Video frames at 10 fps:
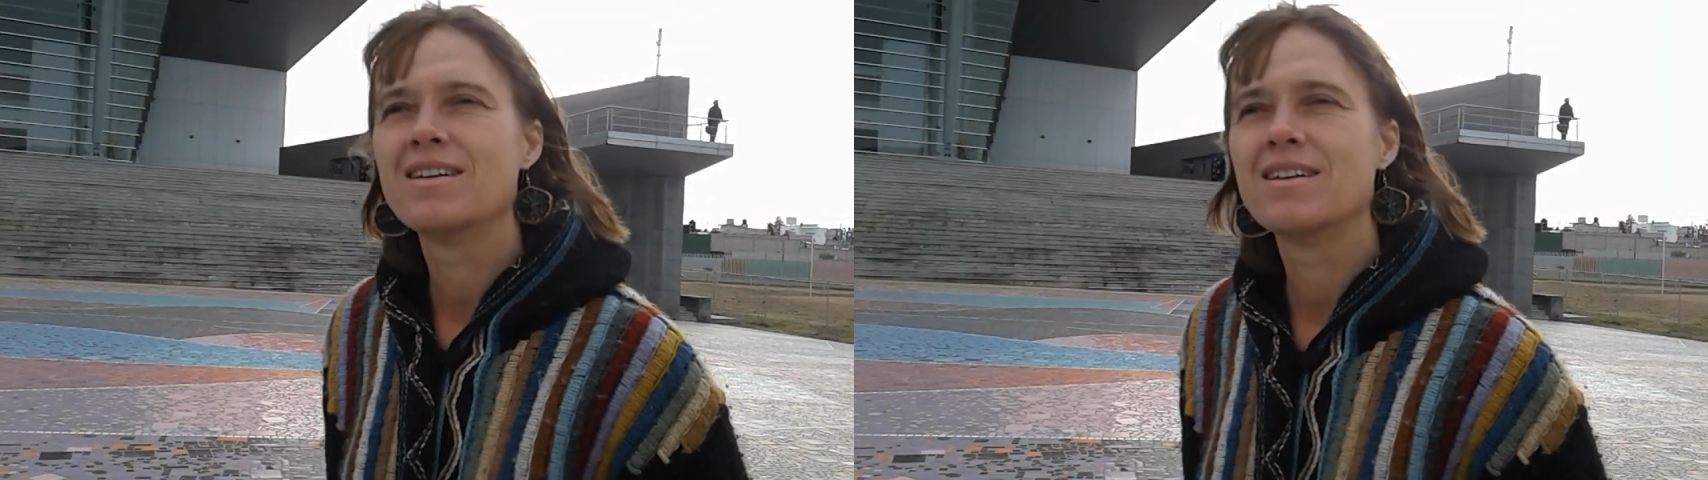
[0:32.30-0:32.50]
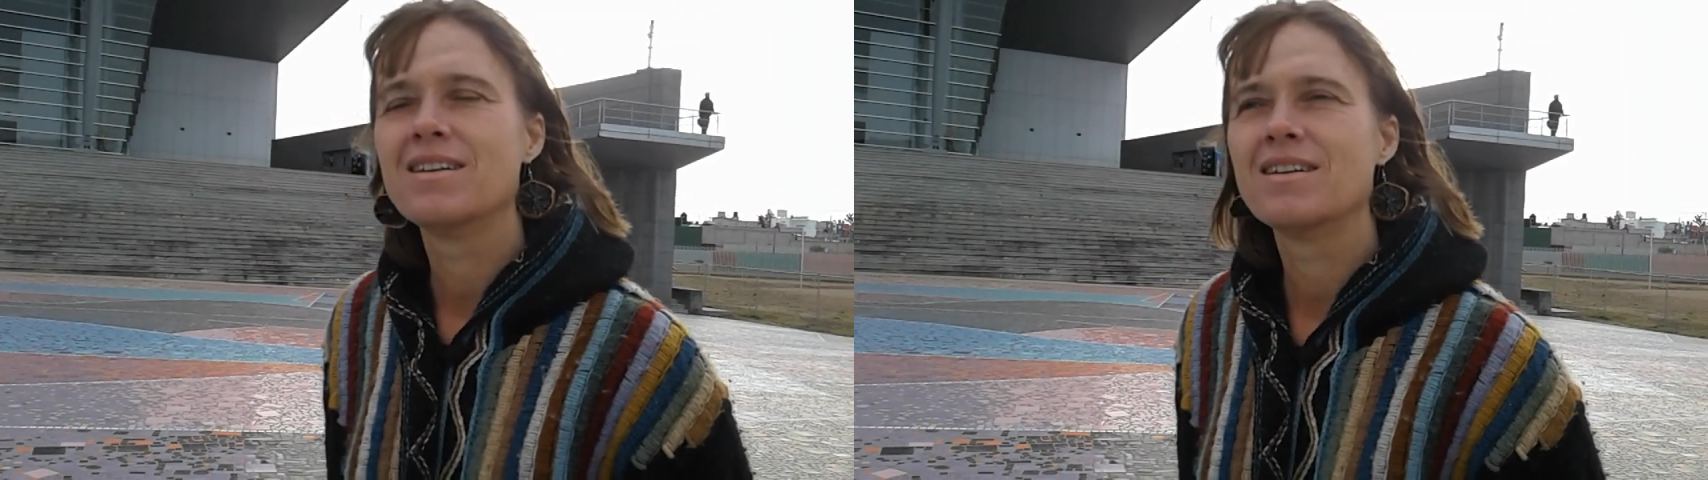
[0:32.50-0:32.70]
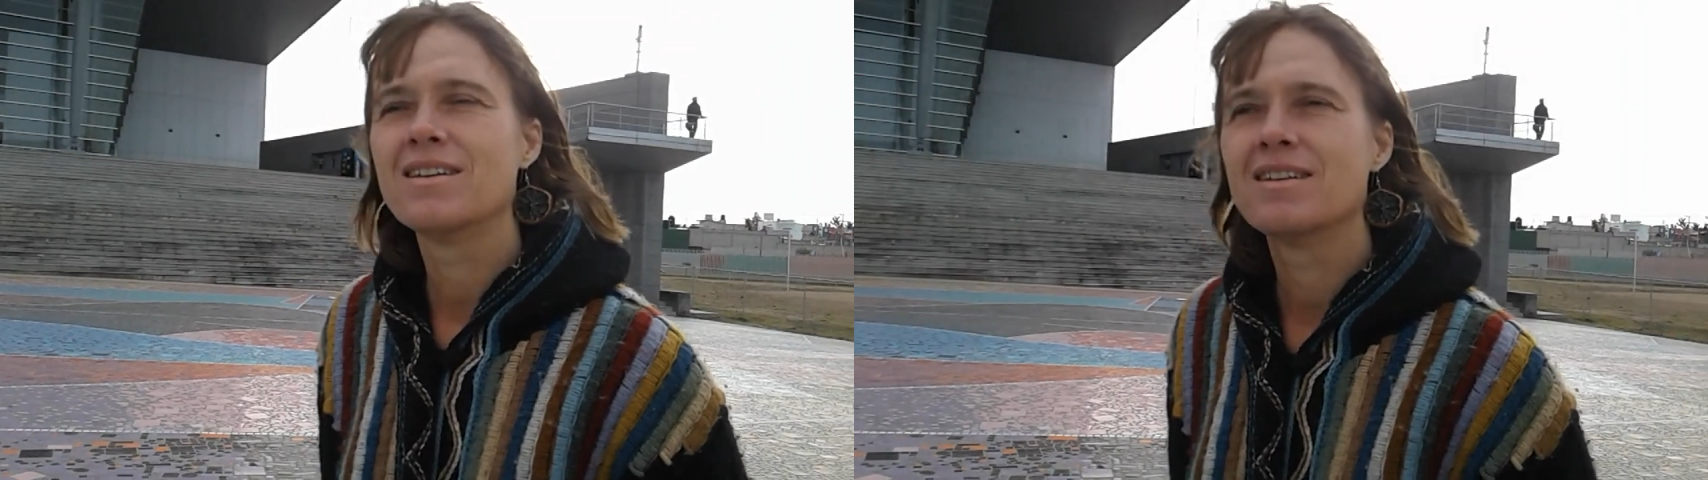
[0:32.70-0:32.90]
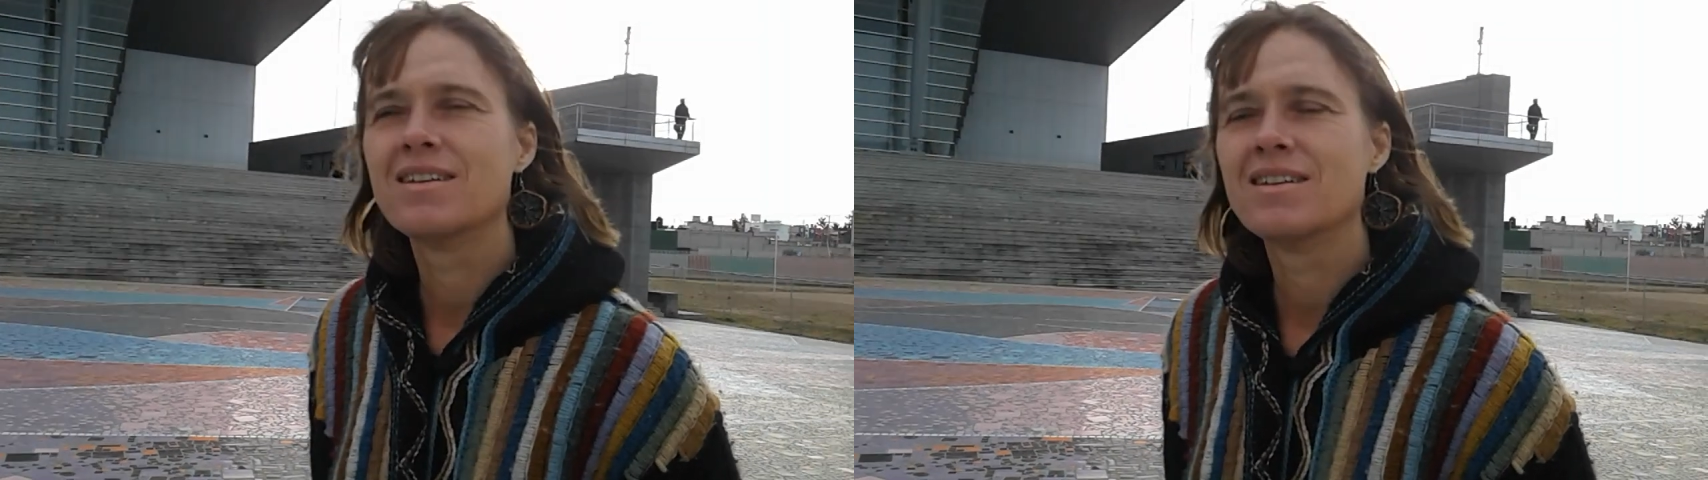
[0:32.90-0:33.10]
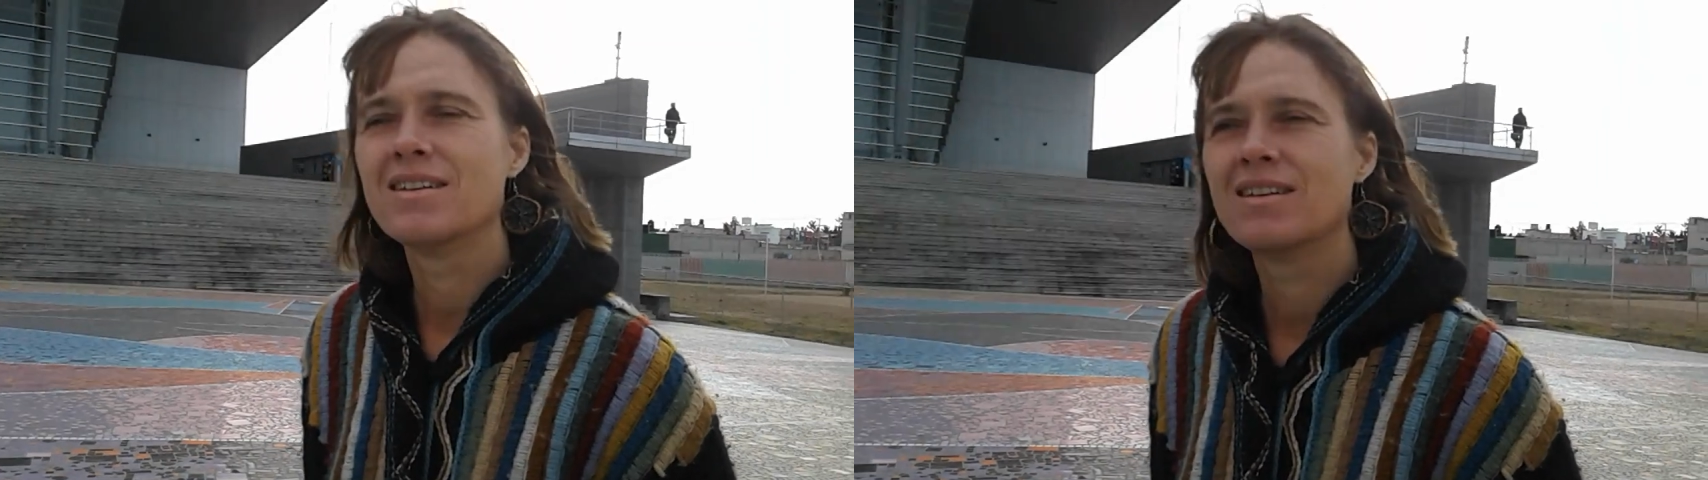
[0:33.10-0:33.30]

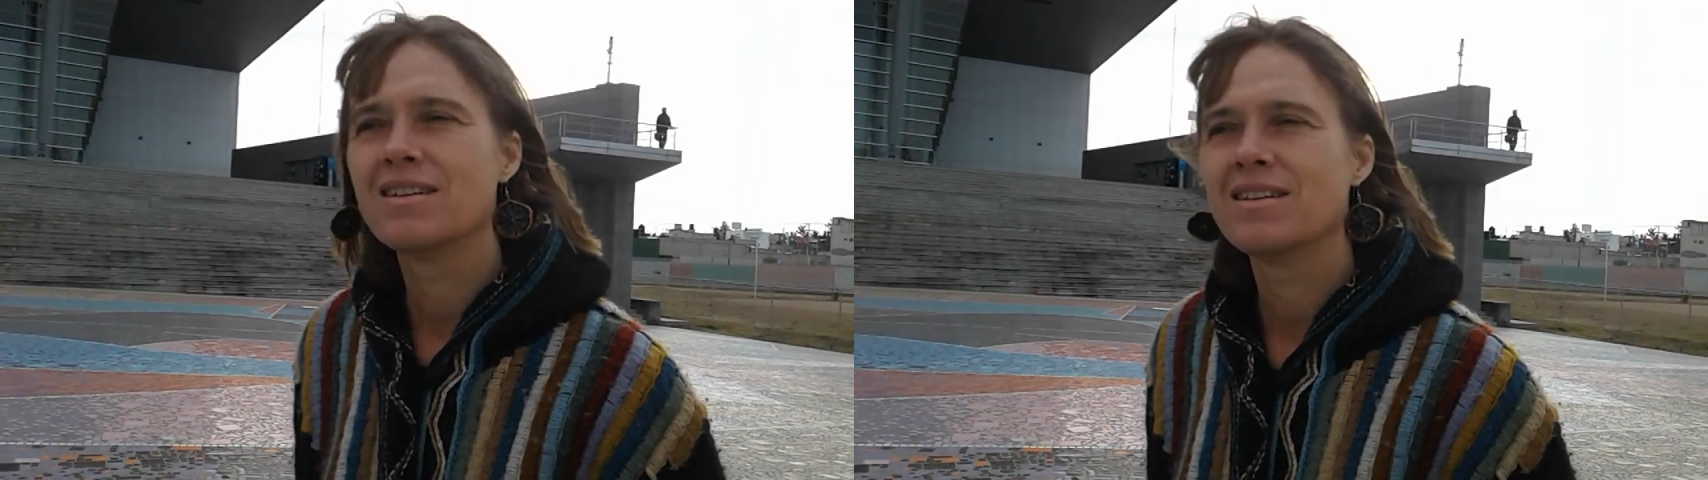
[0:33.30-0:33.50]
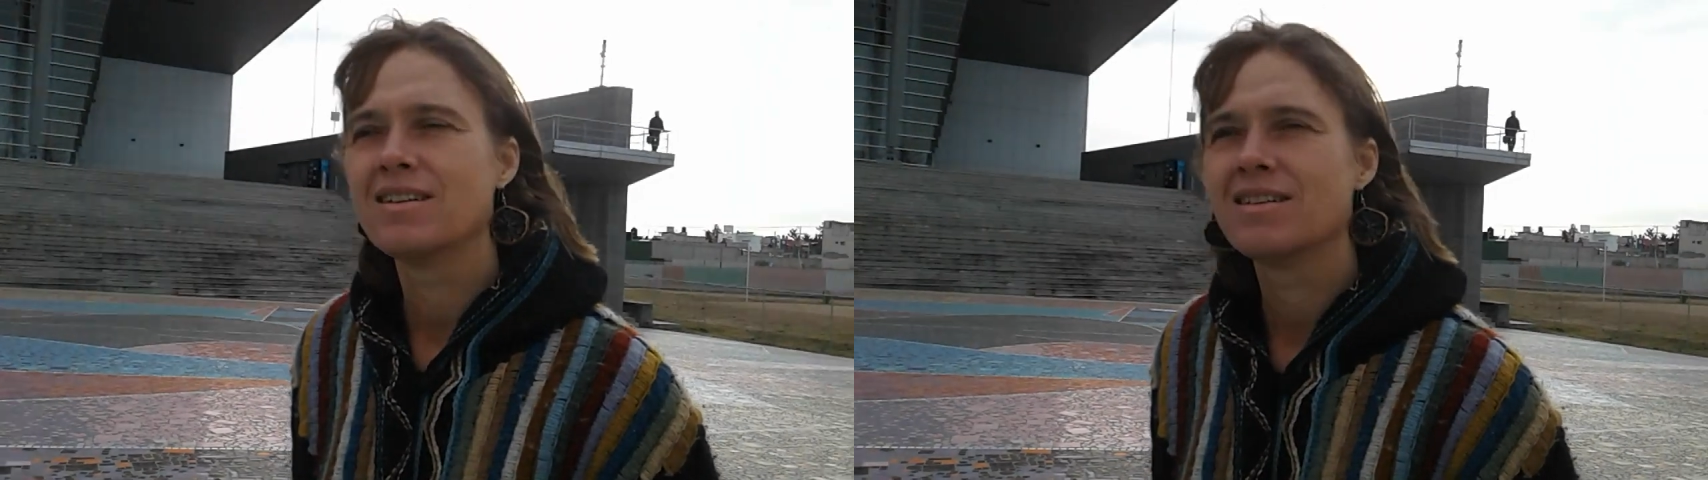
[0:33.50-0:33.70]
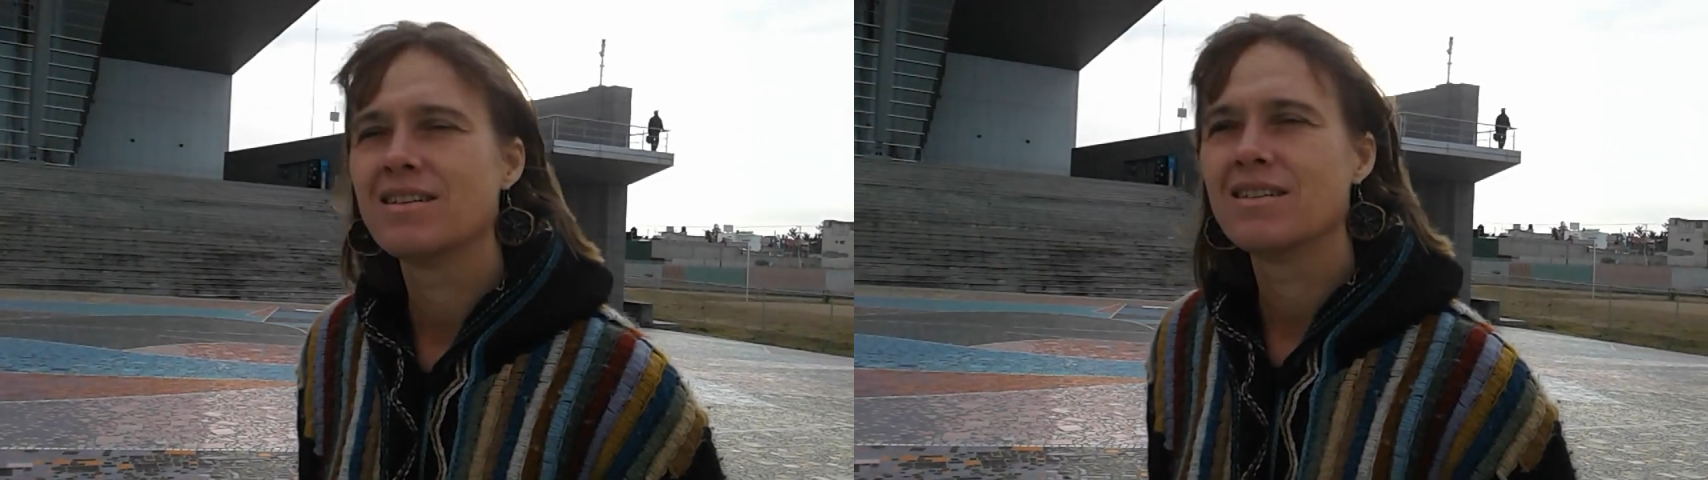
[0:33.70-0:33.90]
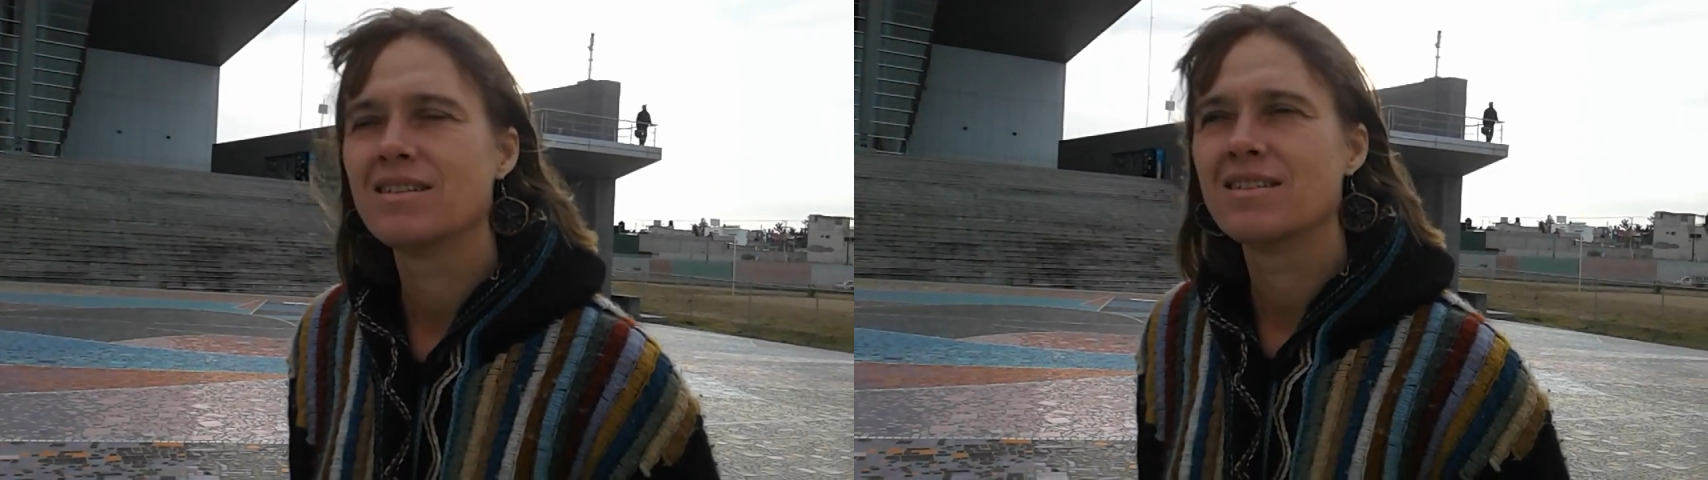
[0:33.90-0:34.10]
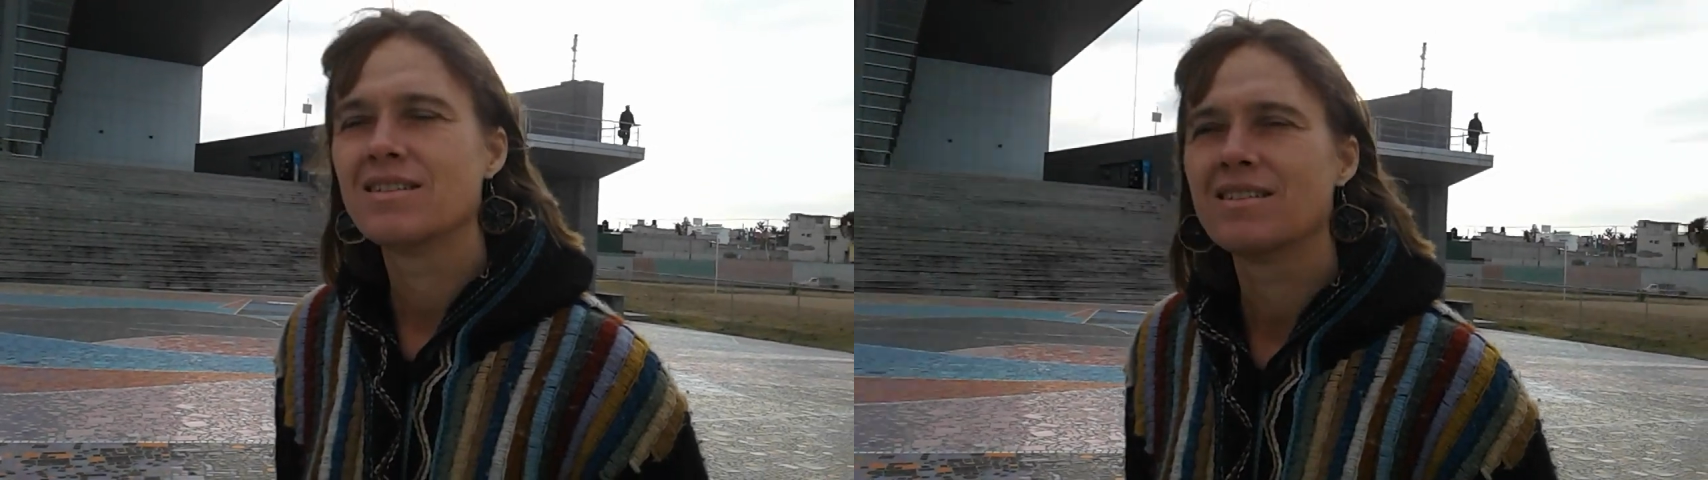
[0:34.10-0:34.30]
walking
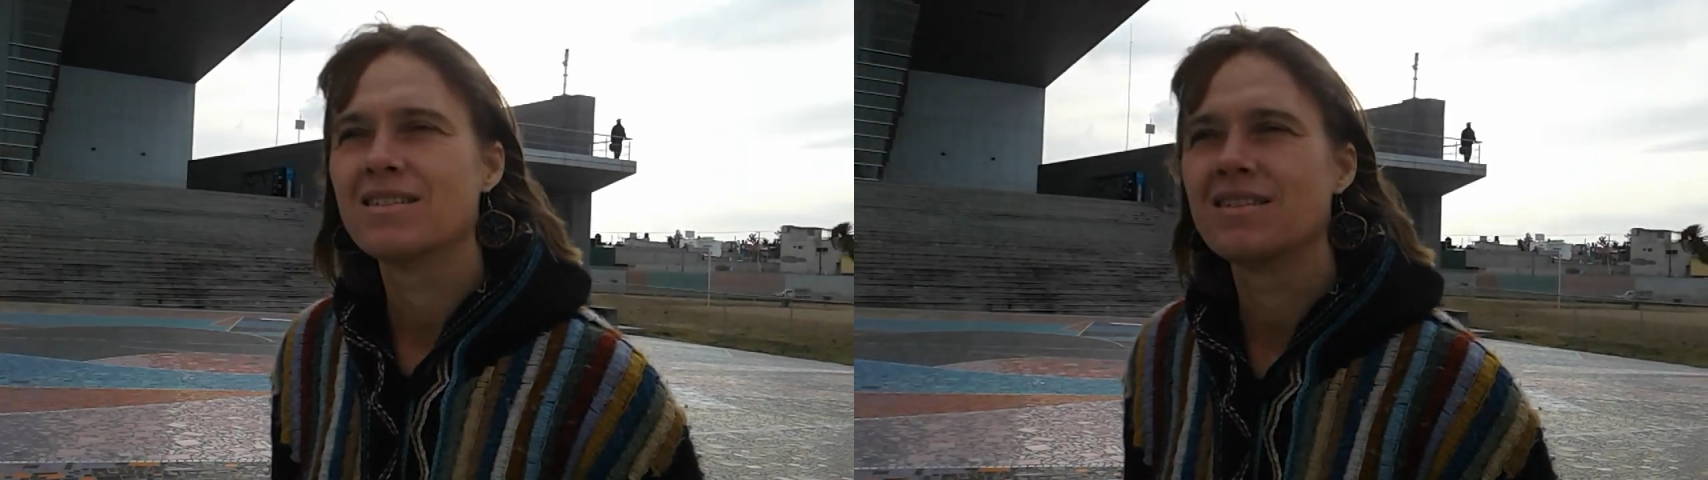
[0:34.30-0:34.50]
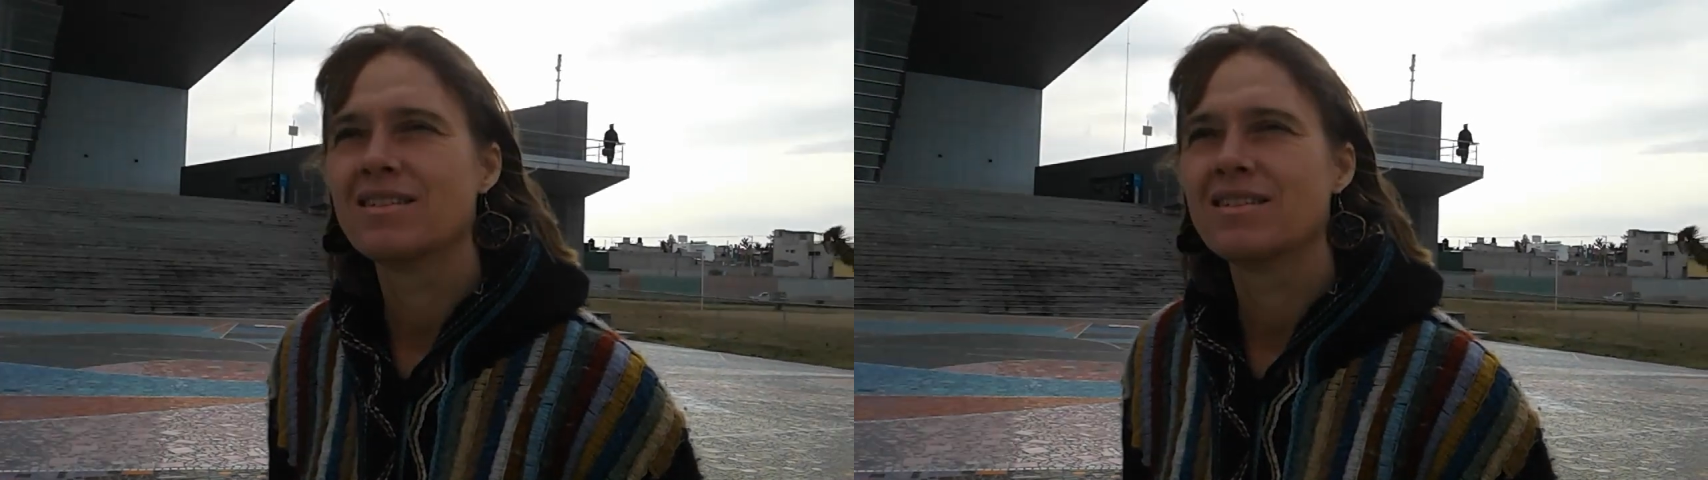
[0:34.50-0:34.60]
mural